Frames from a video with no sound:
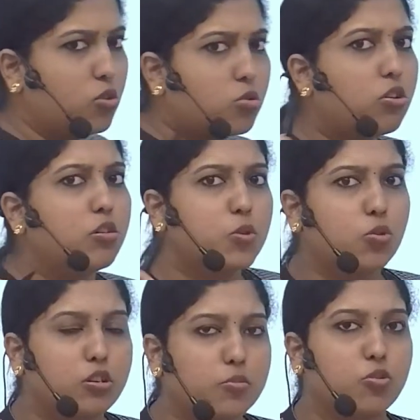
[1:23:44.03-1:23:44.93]
sodium
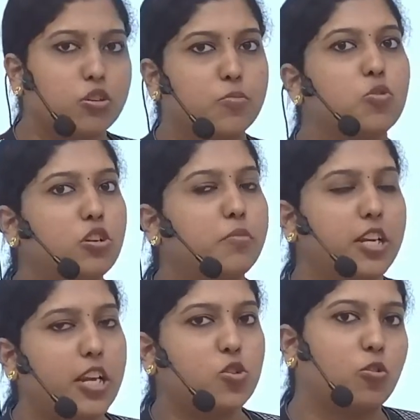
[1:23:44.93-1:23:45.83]
in
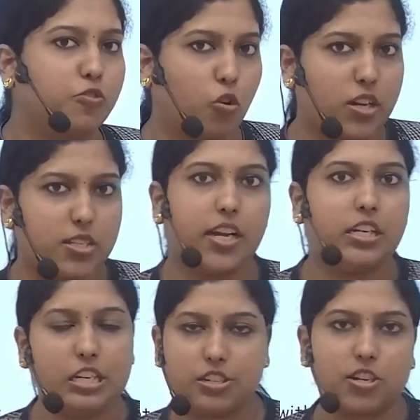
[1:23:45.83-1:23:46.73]
case of your
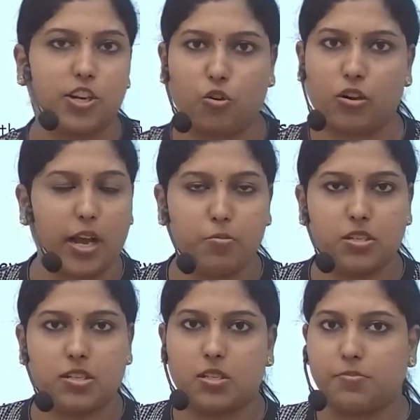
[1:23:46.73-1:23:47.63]
SIDH and your diabetes
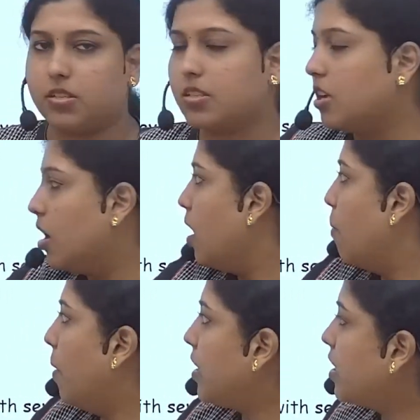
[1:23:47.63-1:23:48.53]
insipidus,
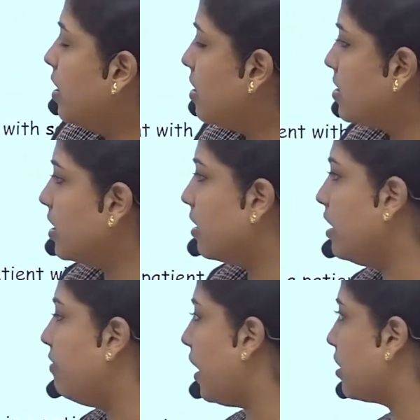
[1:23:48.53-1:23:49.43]
but here is a key
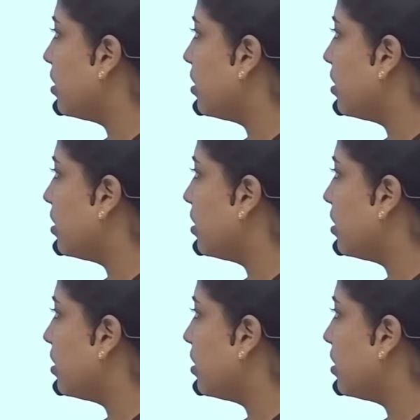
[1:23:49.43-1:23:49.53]
factor,